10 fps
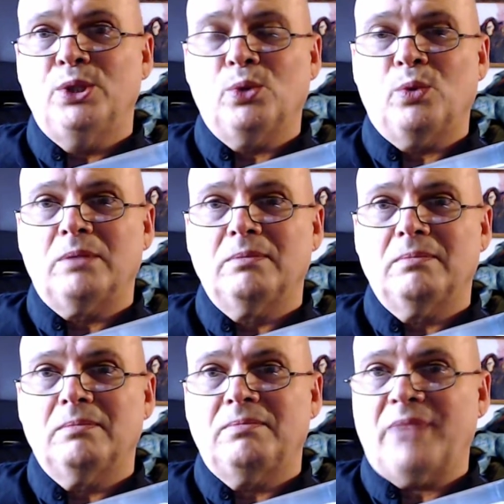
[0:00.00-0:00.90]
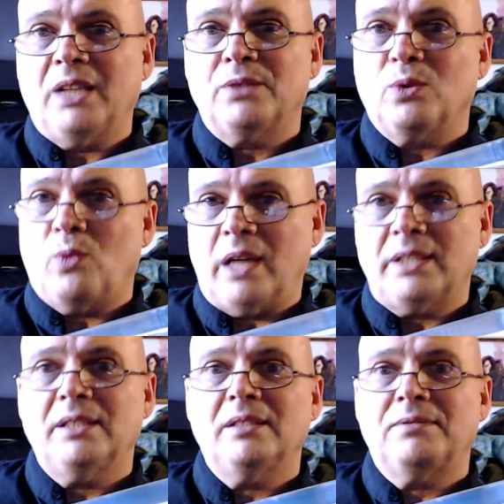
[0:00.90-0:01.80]
usual, thanks for
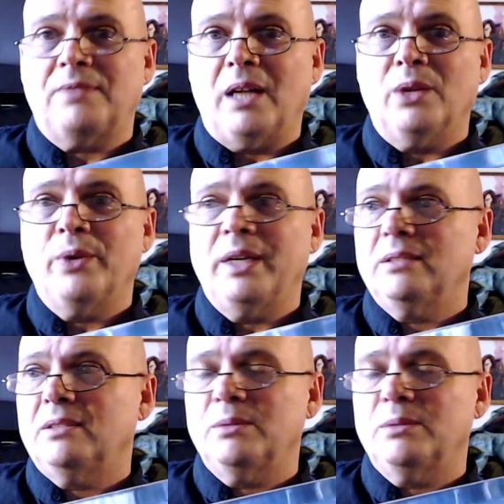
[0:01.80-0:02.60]
watching, following,